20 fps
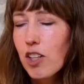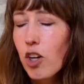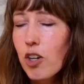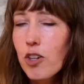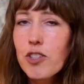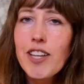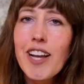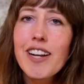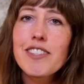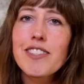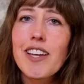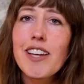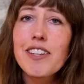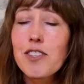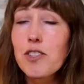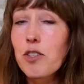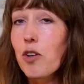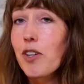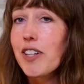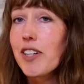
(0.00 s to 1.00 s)
Larger text sizes
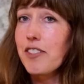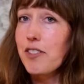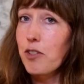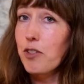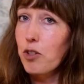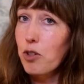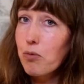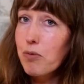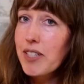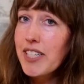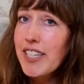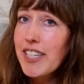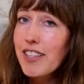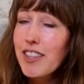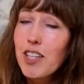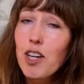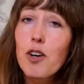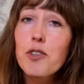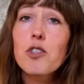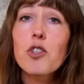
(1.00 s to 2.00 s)
are easier to read. They
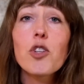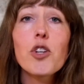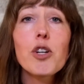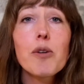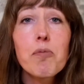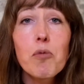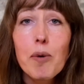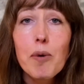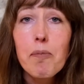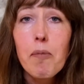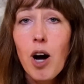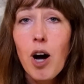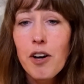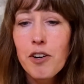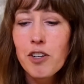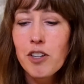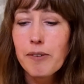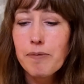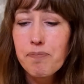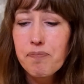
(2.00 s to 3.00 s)
also look more
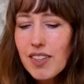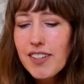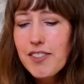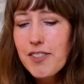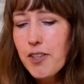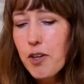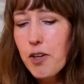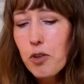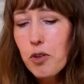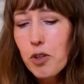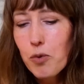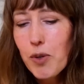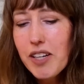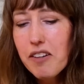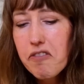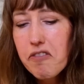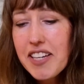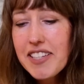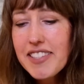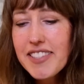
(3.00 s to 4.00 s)
modern. And so the quick
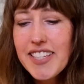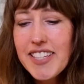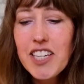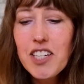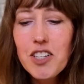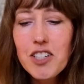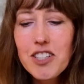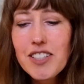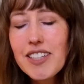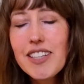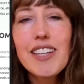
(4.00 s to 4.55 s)
fix here